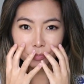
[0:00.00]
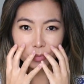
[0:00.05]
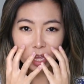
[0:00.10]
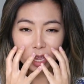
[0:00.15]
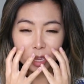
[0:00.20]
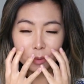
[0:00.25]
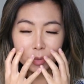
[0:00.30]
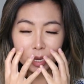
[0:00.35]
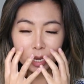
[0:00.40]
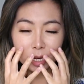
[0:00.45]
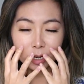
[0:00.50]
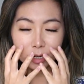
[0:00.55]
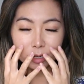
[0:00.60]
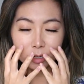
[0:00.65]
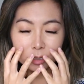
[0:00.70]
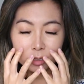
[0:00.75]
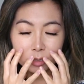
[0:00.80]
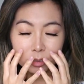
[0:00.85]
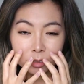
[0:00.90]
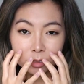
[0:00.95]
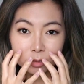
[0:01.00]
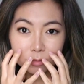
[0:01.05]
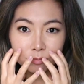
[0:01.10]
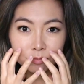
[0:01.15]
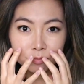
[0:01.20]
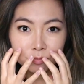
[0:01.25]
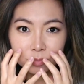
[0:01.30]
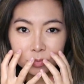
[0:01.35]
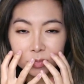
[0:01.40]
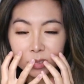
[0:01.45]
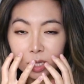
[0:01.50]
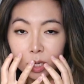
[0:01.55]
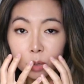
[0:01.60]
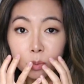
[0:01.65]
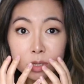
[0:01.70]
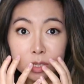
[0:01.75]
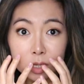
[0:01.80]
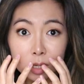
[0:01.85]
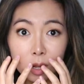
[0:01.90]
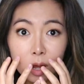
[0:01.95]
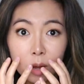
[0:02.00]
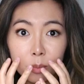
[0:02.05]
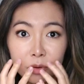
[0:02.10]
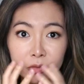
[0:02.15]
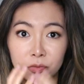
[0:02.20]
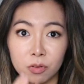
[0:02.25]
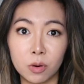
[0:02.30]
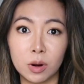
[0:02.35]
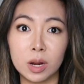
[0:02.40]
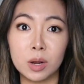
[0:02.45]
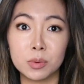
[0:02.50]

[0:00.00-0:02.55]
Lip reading: I mean it was a lot before.